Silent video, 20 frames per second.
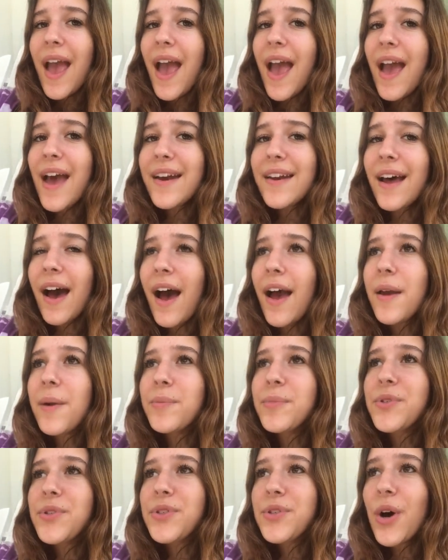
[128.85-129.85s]
and I
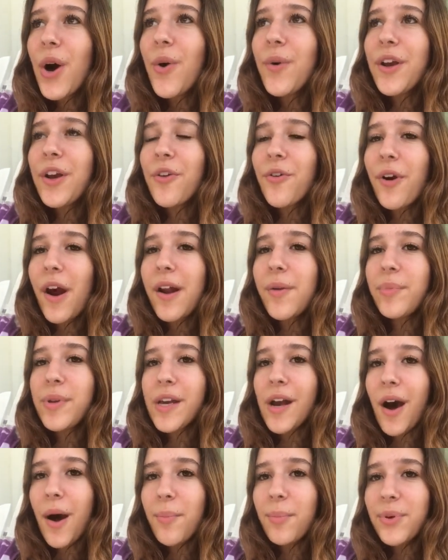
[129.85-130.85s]
am so
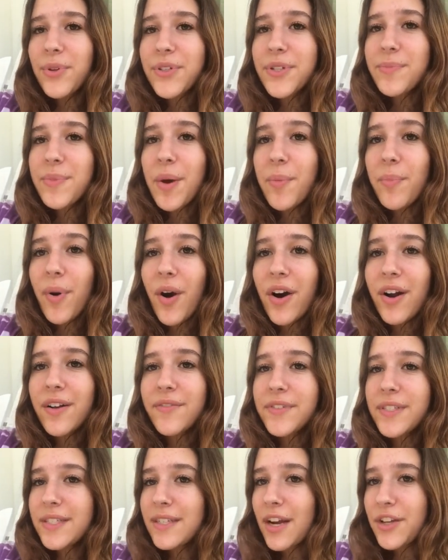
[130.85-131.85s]
incredibly humbled to be a part
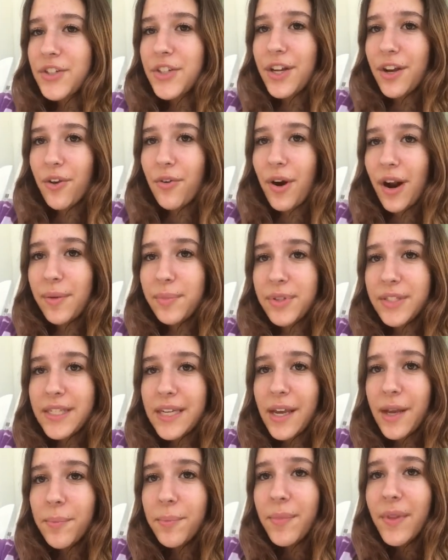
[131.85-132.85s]
of such an incredible
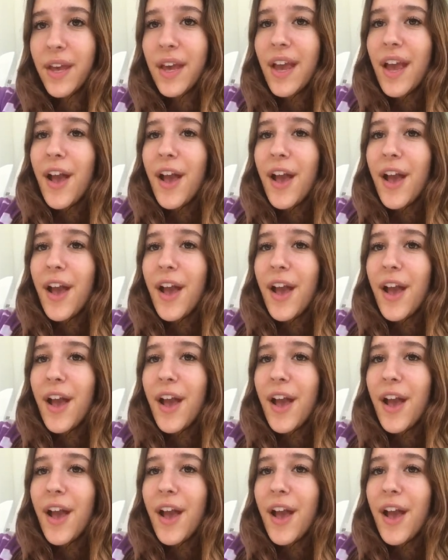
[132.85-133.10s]
team.